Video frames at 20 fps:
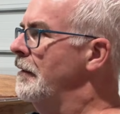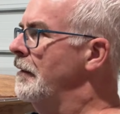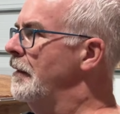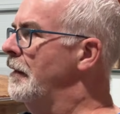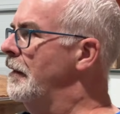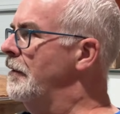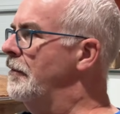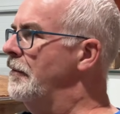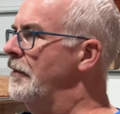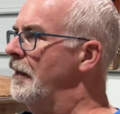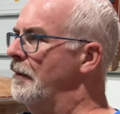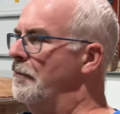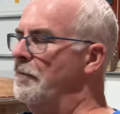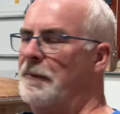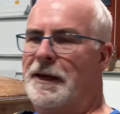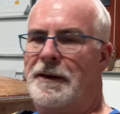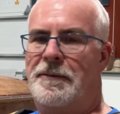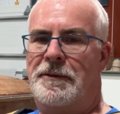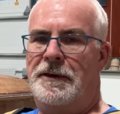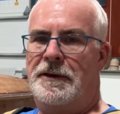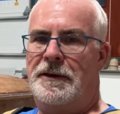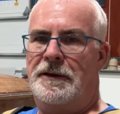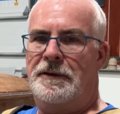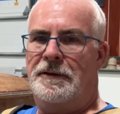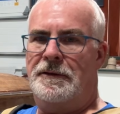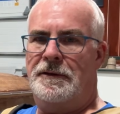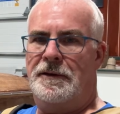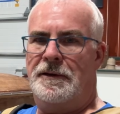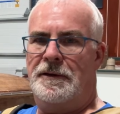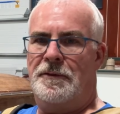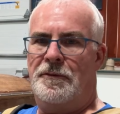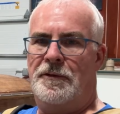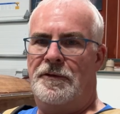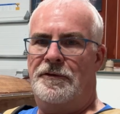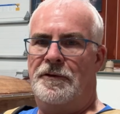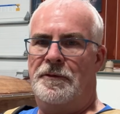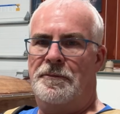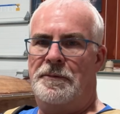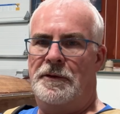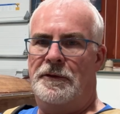I think maybe the
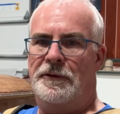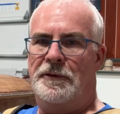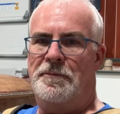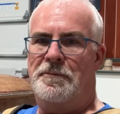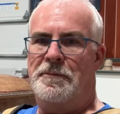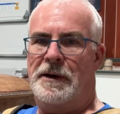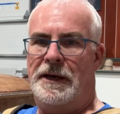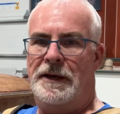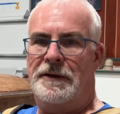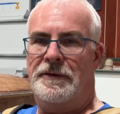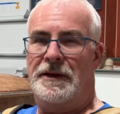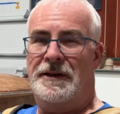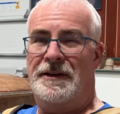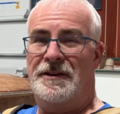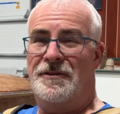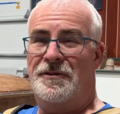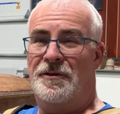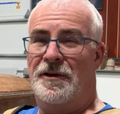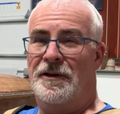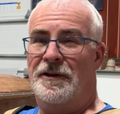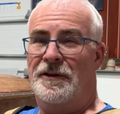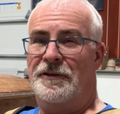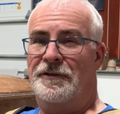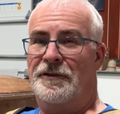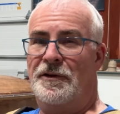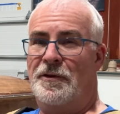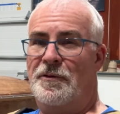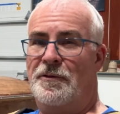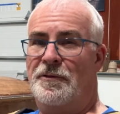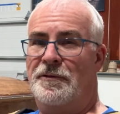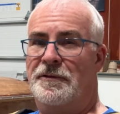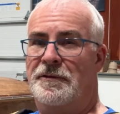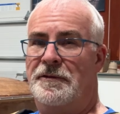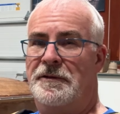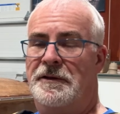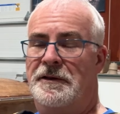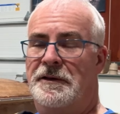original builder might have had to drill his own